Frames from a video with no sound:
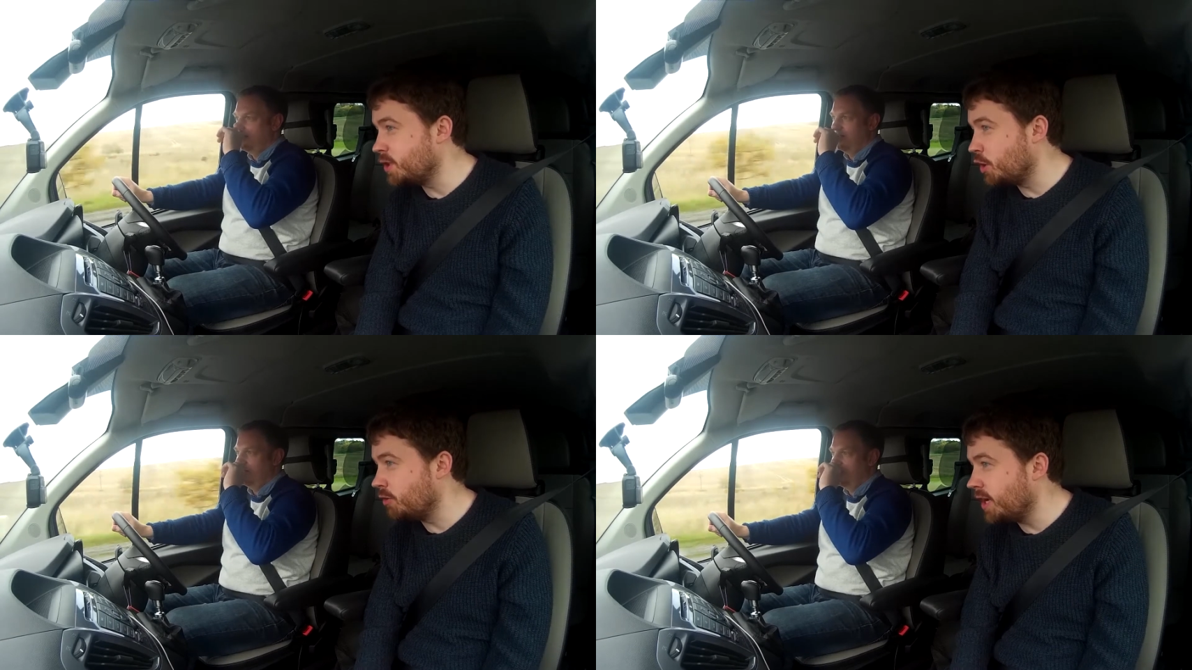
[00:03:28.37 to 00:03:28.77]

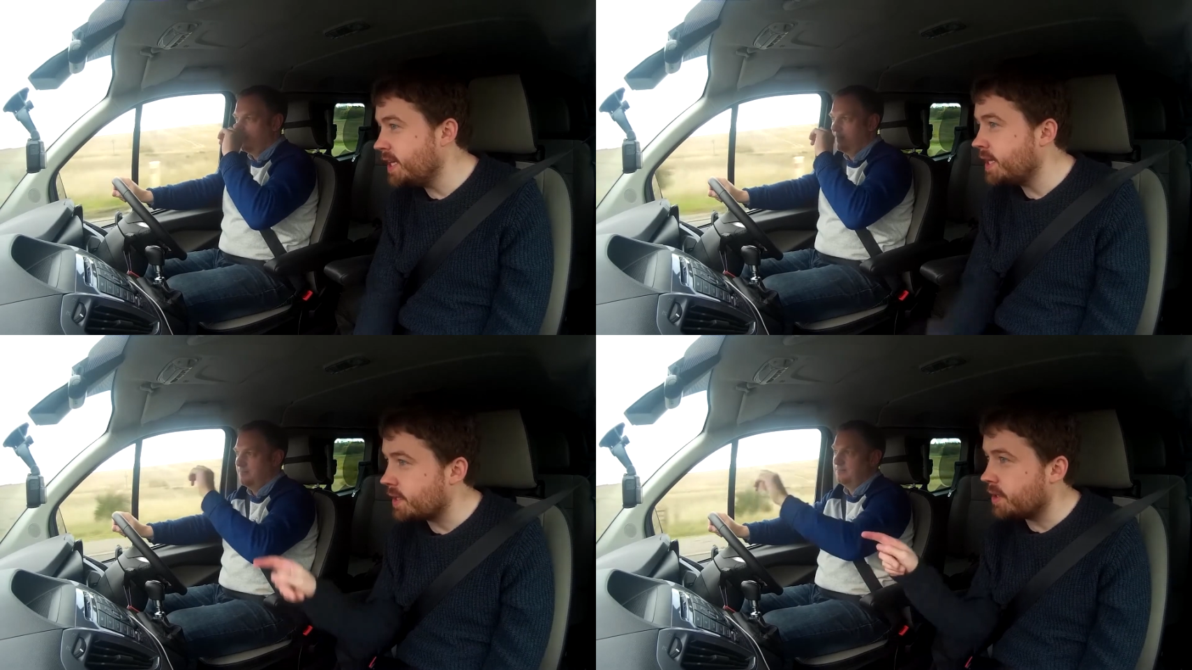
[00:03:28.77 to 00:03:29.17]

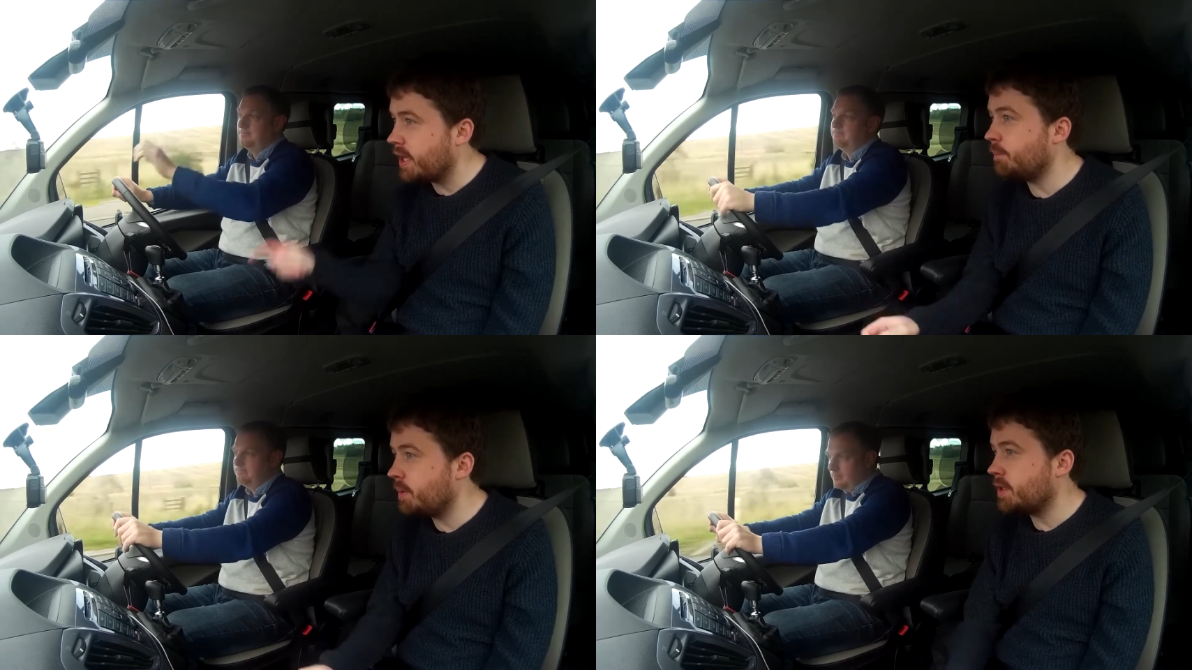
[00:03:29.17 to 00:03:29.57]
Speaker 1: already, click the
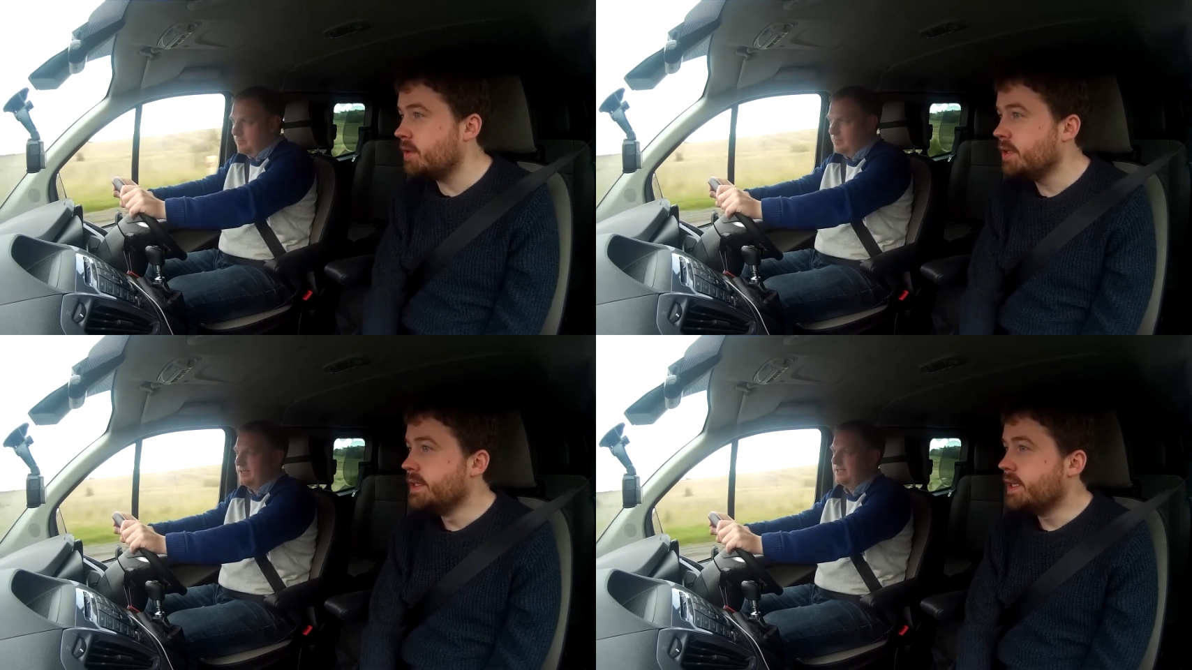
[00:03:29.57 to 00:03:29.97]
like
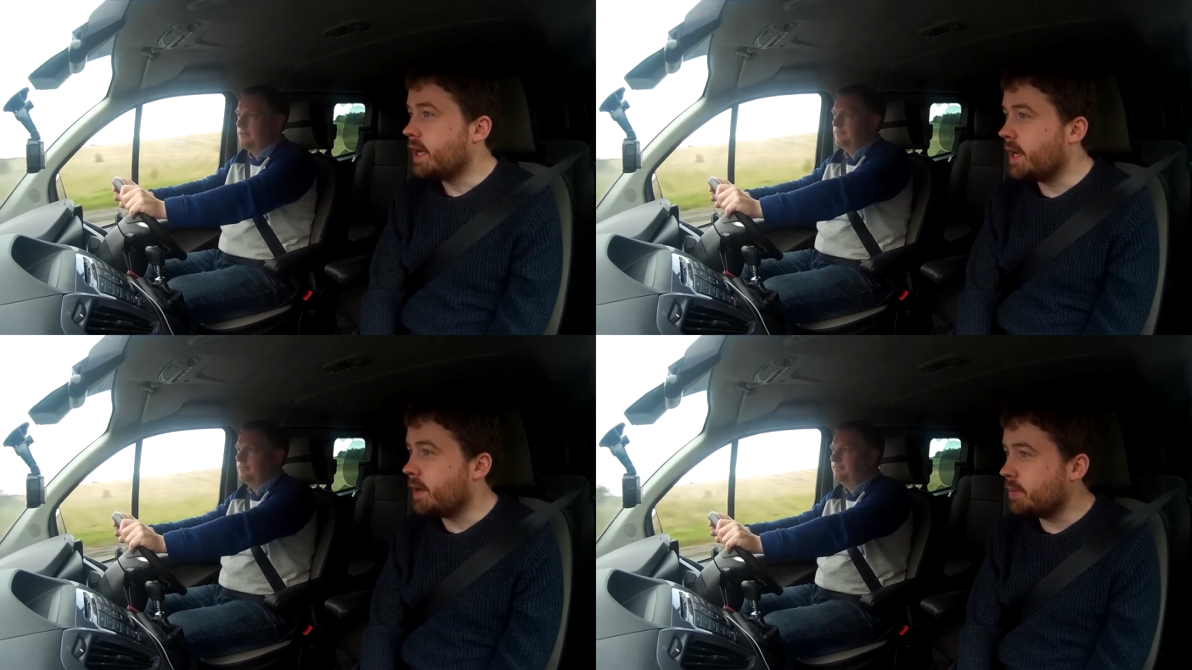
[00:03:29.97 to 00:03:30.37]
button. Please
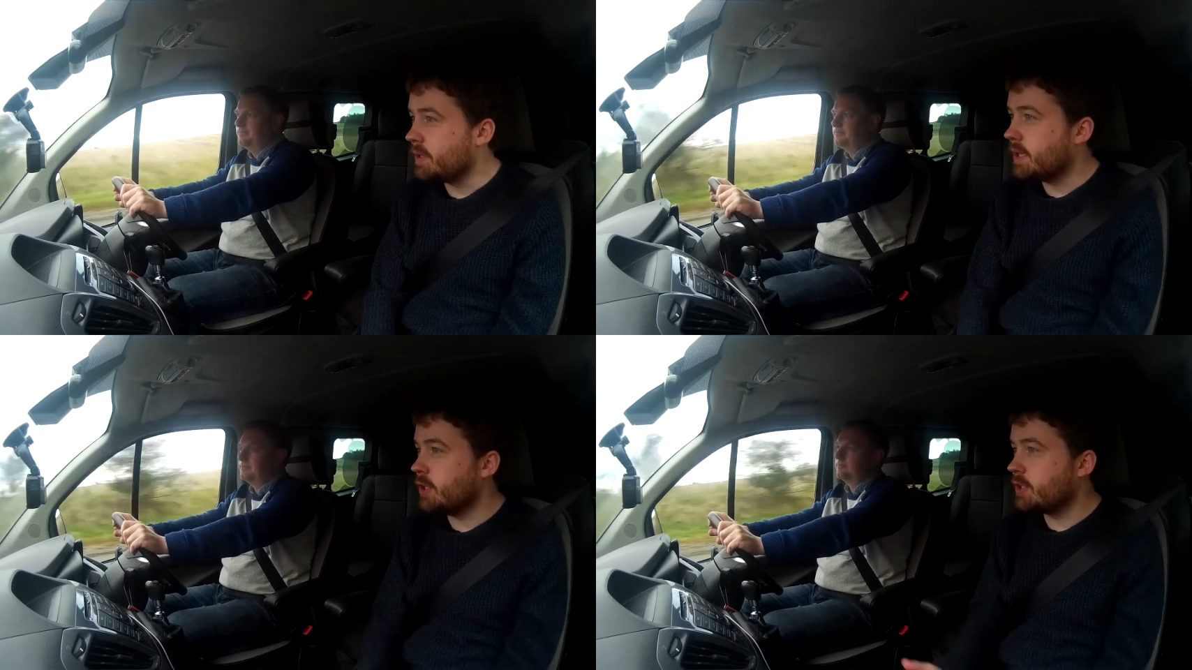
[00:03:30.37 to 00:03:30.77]
do. Uh,
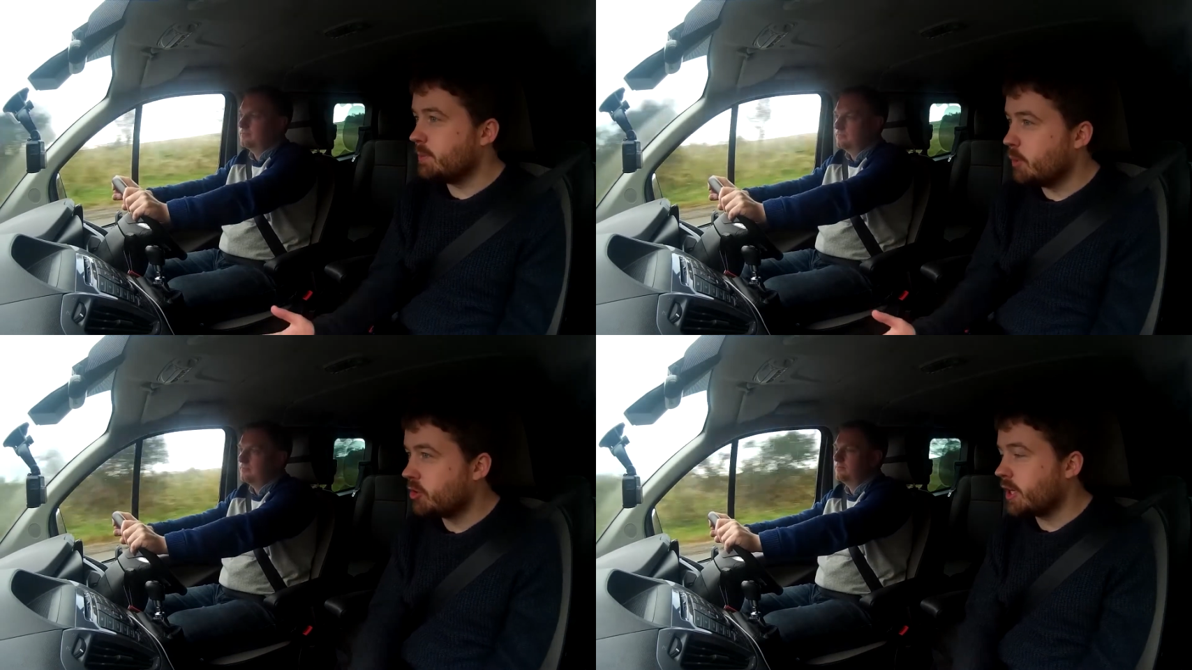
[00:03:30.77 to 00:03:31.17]
please, and you'll
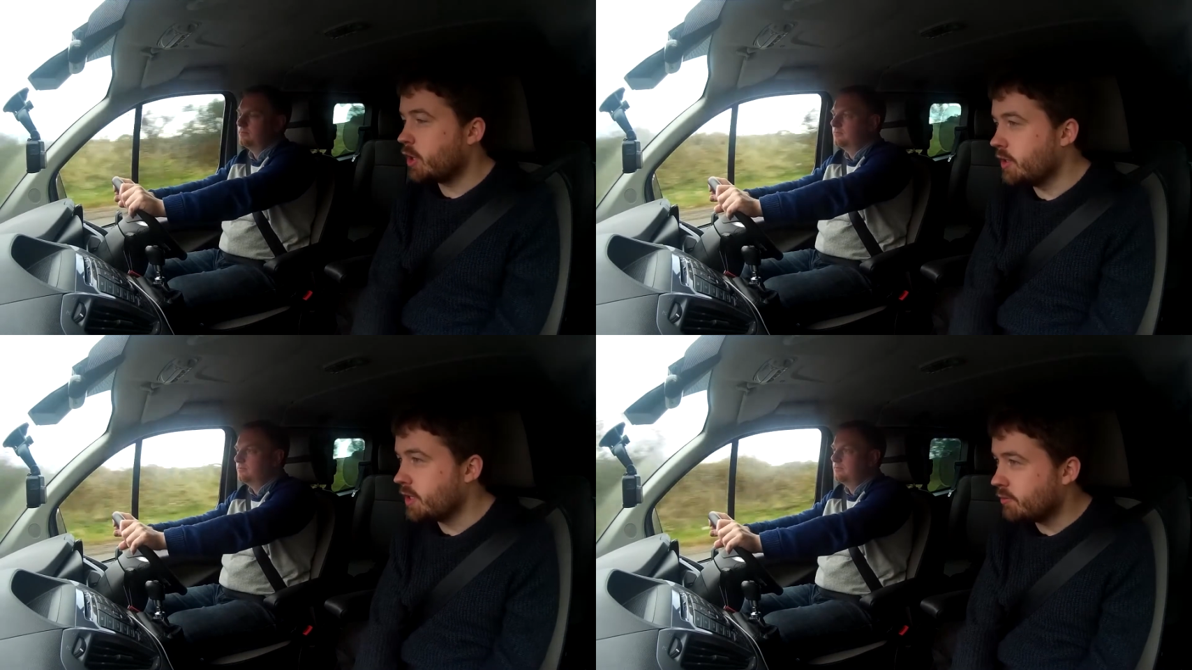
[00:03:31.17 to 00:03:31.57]
see more great
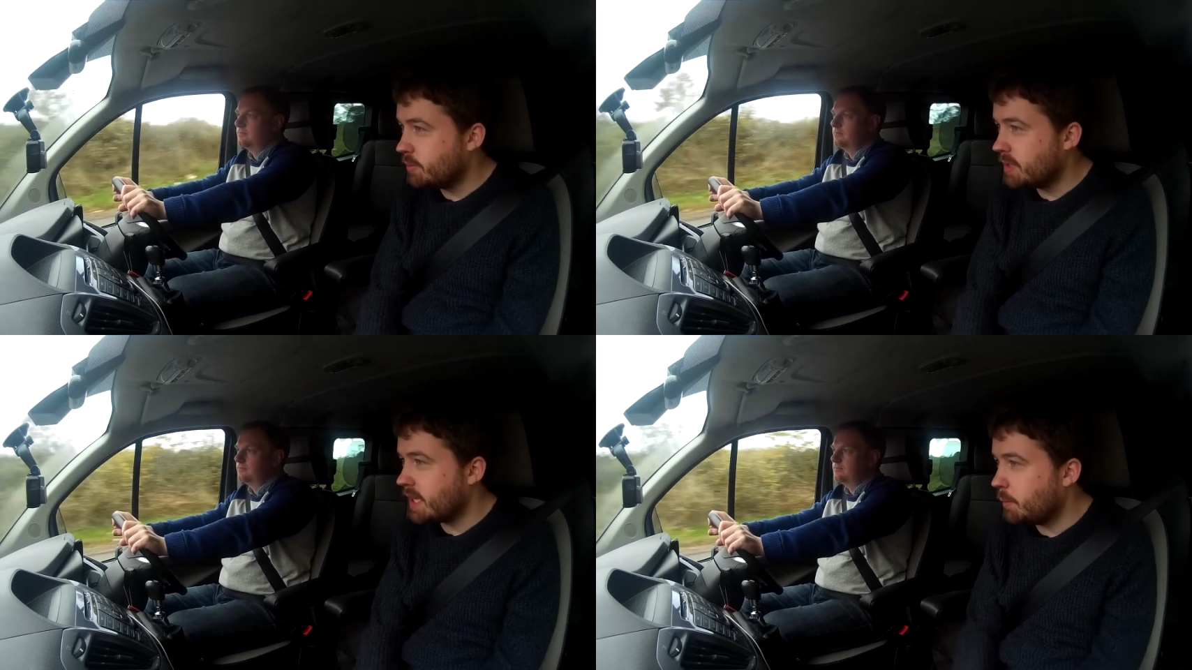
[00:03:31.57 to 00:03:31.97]
content
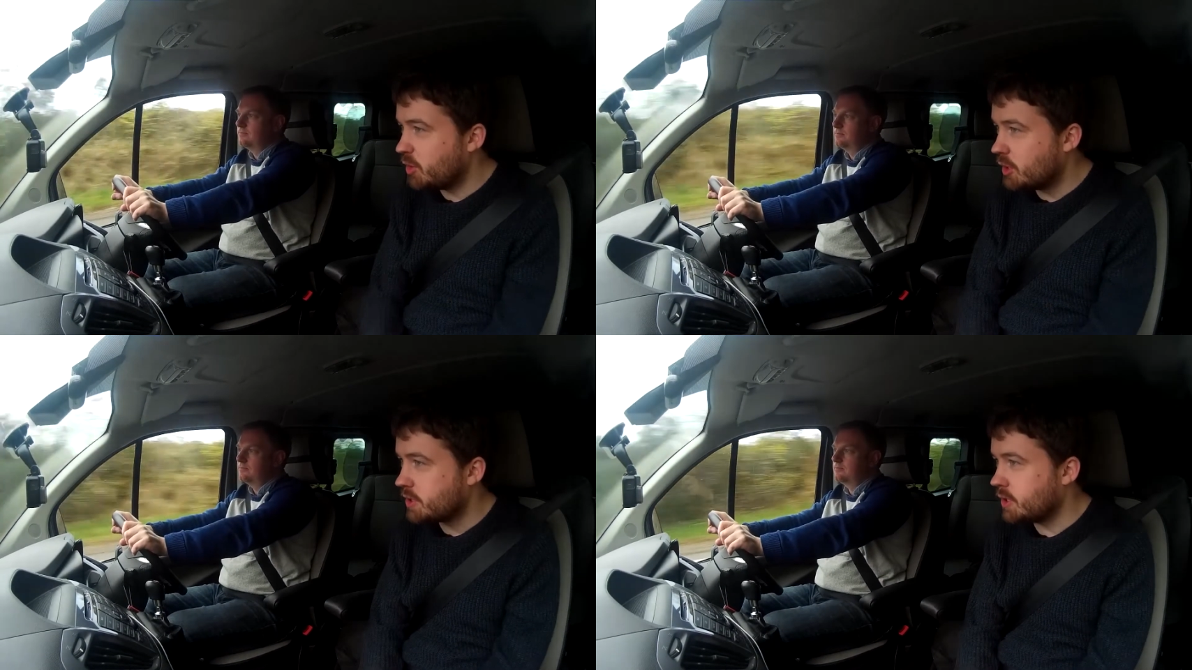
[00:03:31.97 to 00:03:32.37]
from us. And
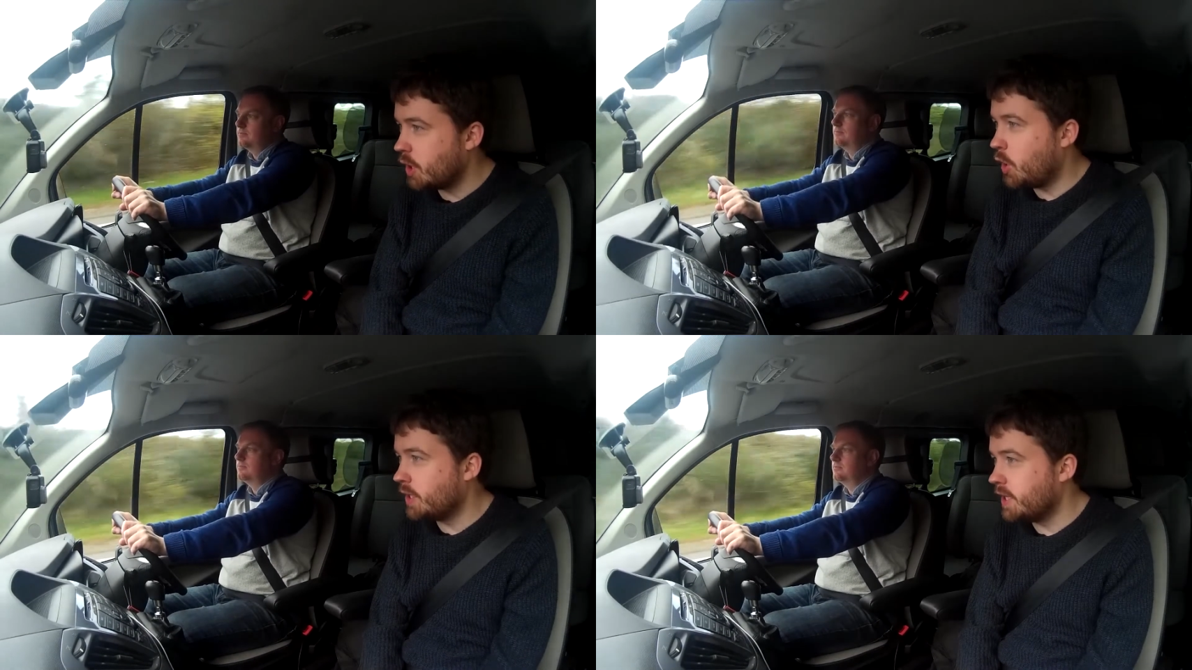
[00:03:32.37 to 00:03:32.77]
we're also
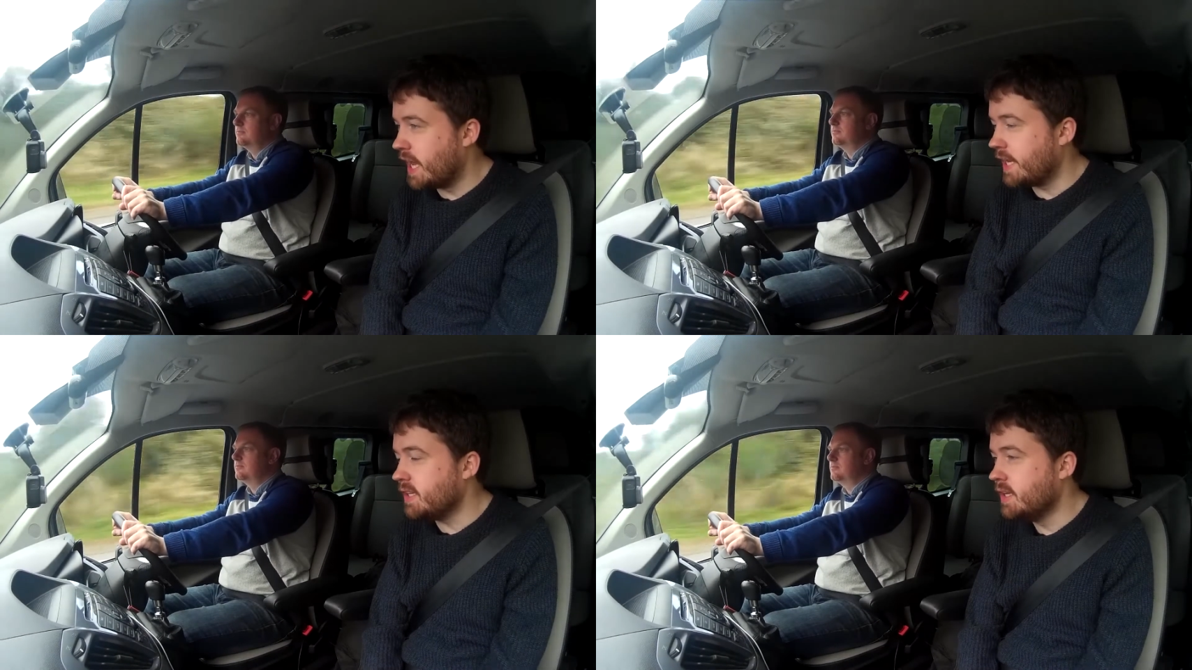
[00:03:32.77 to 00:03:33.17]
online,